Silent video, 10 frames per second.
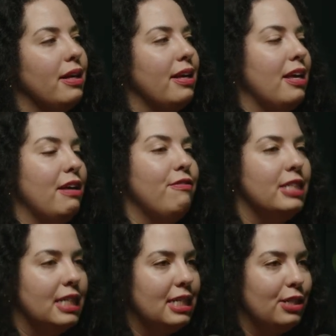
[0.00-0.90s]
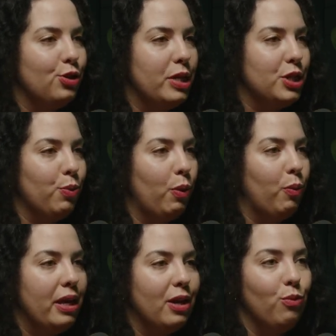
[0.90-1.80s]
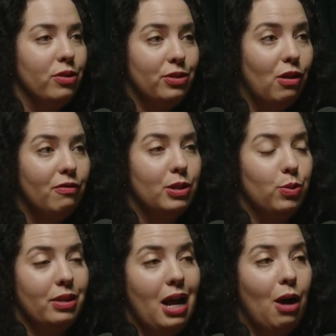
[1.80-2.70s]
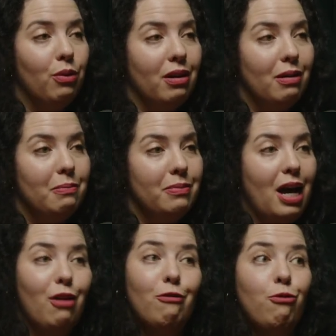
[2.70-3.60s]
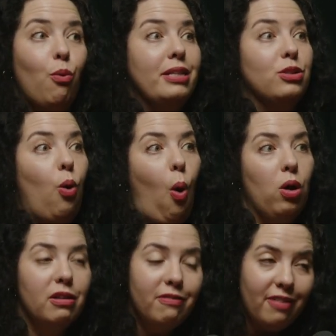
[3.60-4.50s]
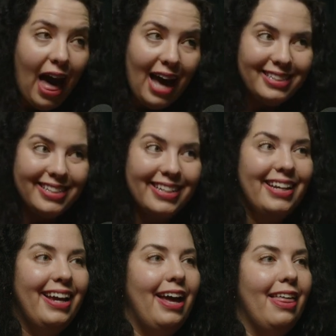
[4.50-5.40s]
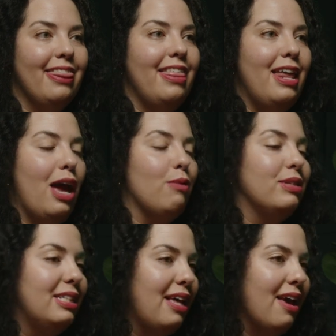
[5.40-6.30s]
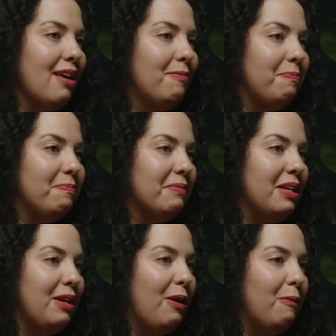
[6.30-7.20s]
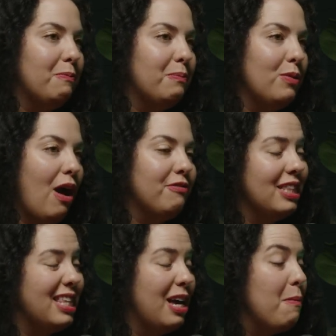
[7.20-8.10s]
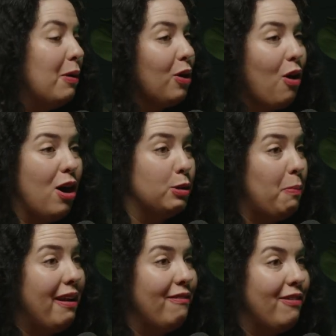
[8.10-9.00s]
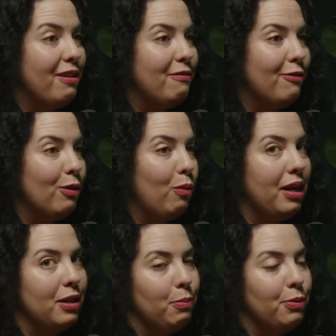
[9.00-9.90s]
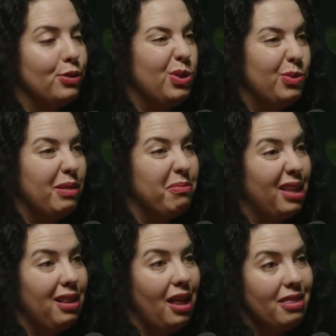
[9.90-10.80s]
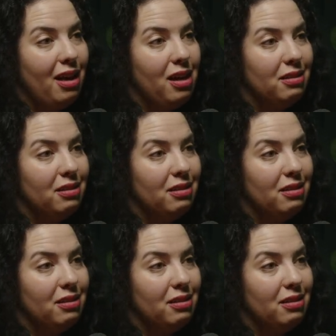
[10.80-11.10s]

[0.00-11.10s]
if it's a situation where we can resolve this with an outcome that avoids all of that, then I would say, you have to think about the cost benefit for wanting to pursue something like that.